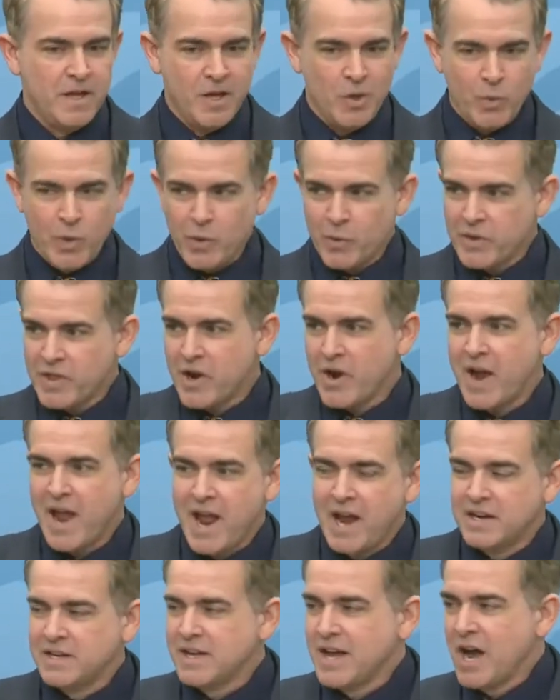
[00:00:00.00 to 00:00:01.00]
And we were there
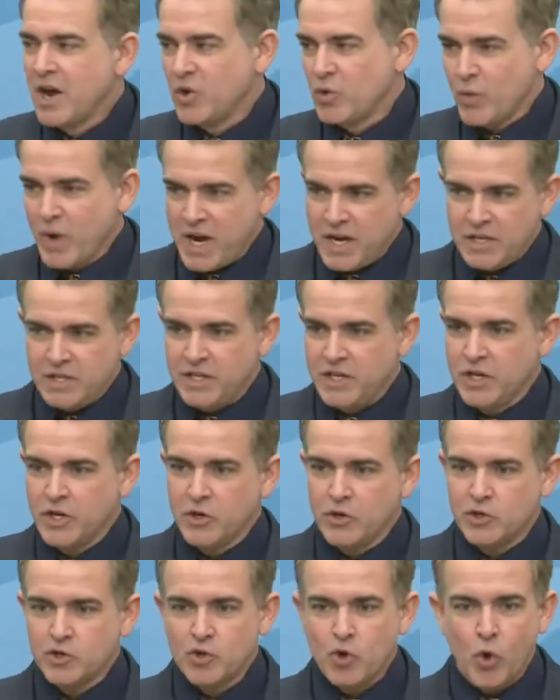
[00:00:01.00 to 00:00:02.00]
handing out rain
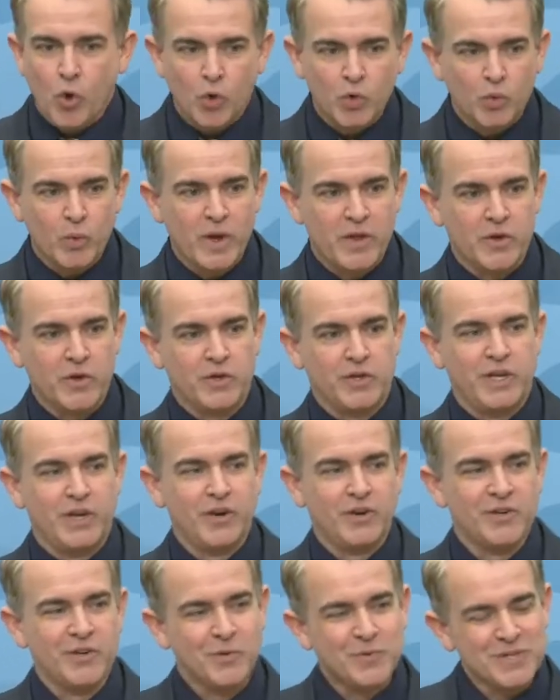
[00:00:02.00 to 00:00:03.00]
gear and cold weather
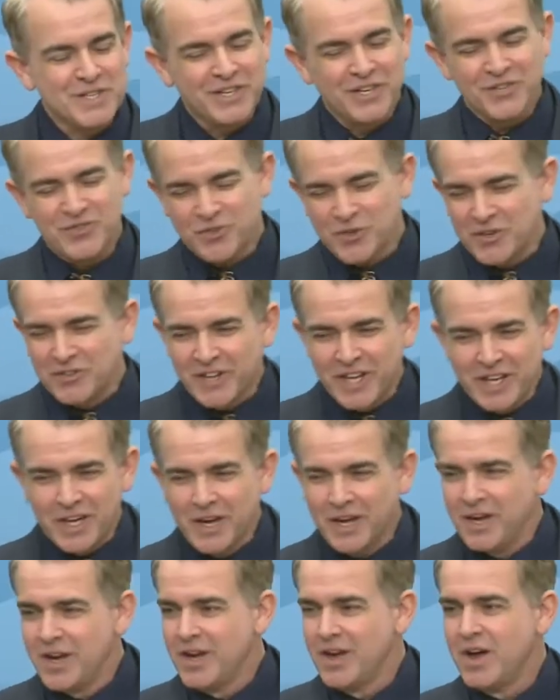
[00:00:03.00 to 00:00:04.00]
gear. And it was like sort of like
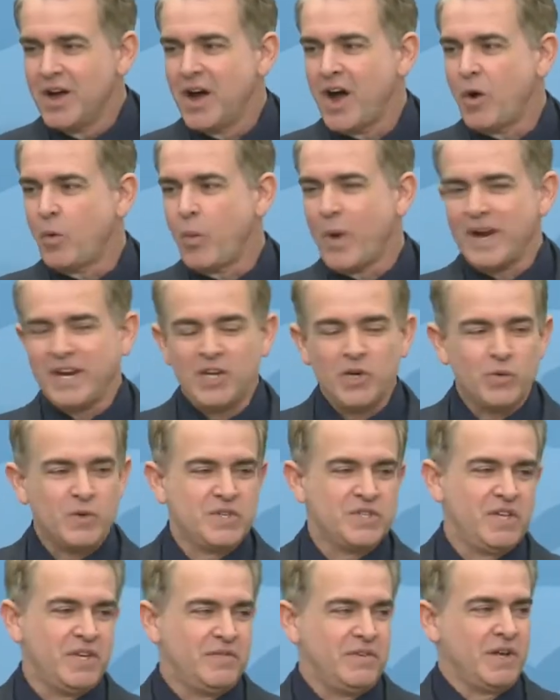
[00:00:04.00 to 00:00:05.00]
a, a wedding
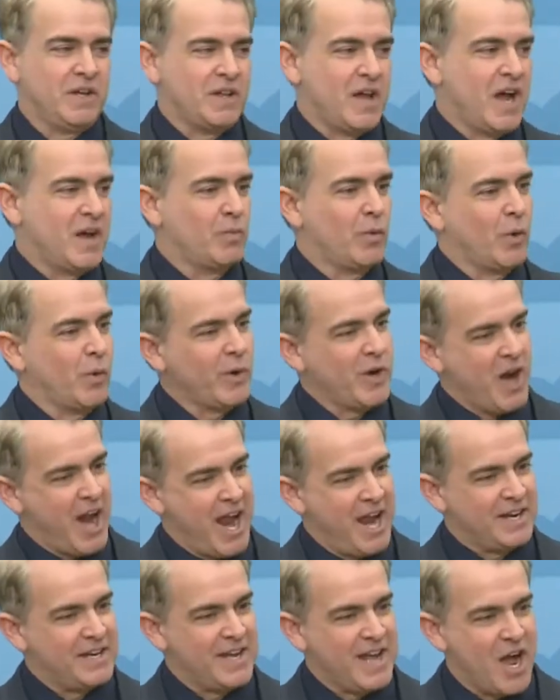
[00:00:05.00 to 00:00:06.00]
receiving line where we were
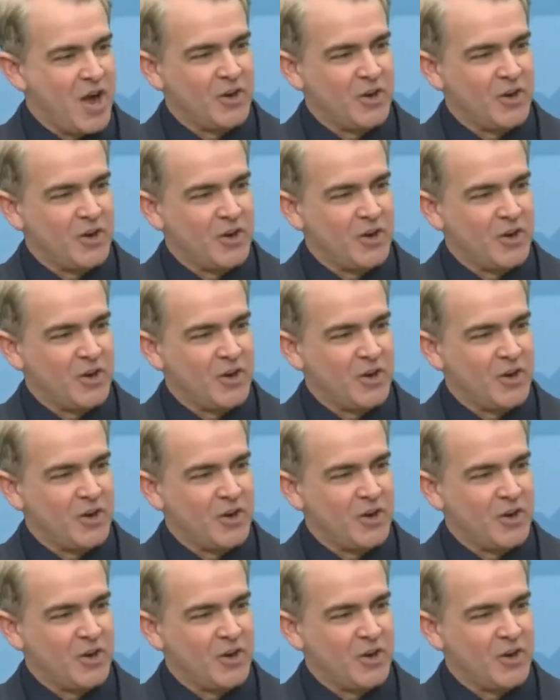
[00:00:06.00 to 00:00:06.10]
handing